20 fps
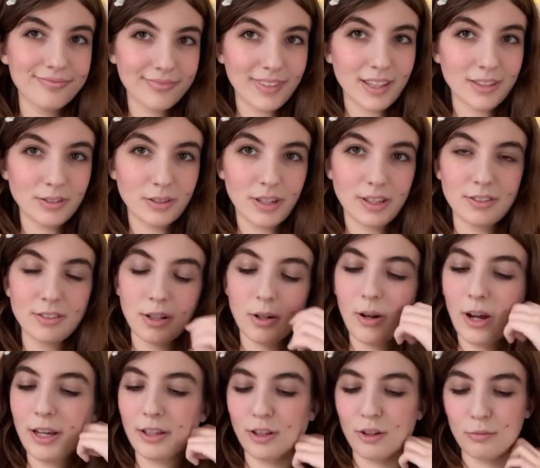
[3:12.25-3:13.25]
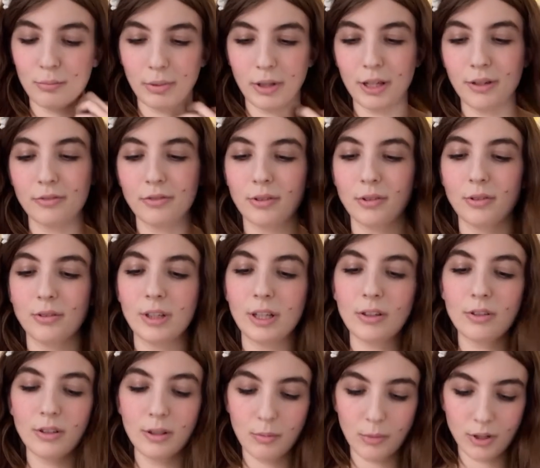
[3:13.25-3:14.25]
as you guys know, I love play food
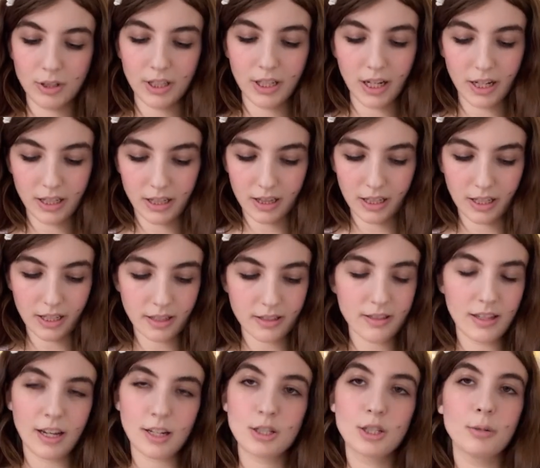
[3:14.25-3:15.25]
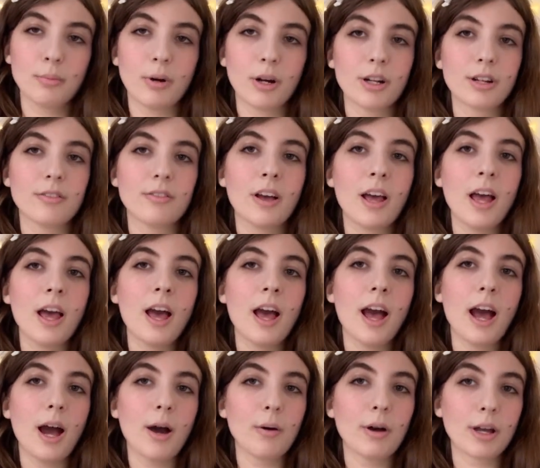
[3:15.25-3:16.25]
literally more than anything, and it's actually part of
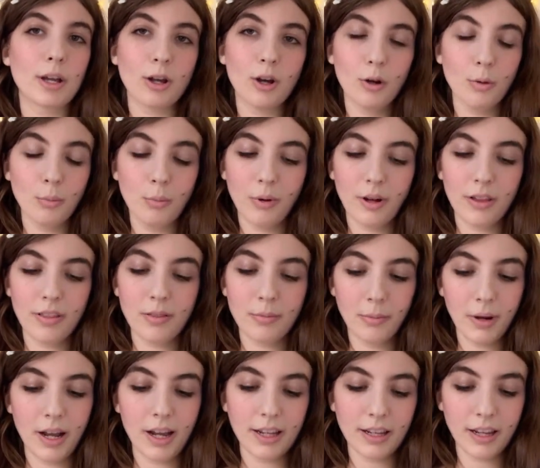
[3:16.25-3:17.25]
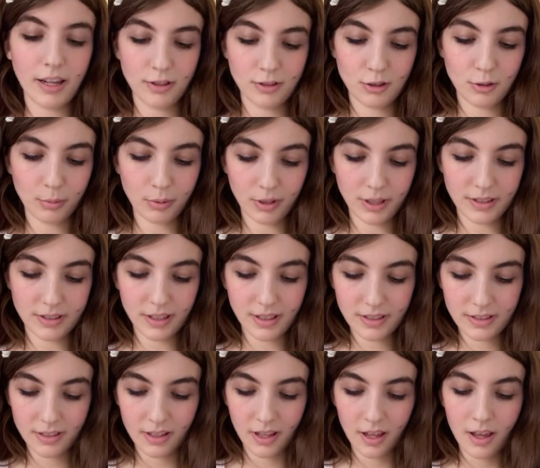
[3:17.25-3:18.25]
how I cope with my
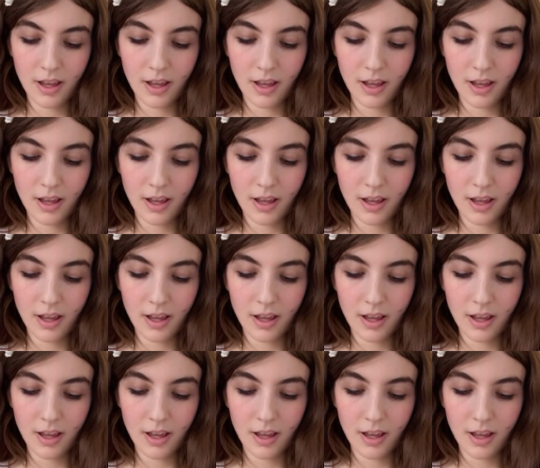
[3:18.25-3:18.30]
gastroparesis.